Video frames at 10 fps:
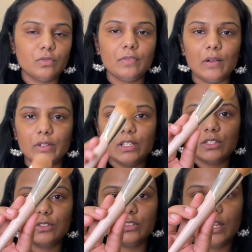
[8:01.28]
for
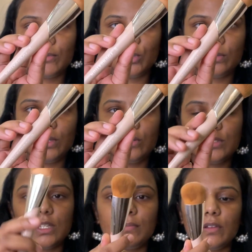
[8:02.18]
foundation today, I'm going to be
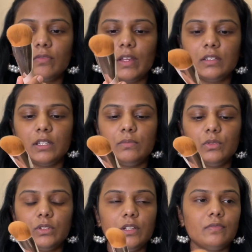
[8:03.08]
using my Fenty
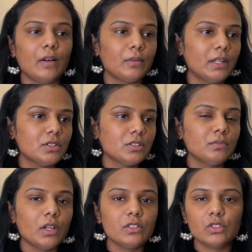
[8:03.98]
Beauty foundation brush.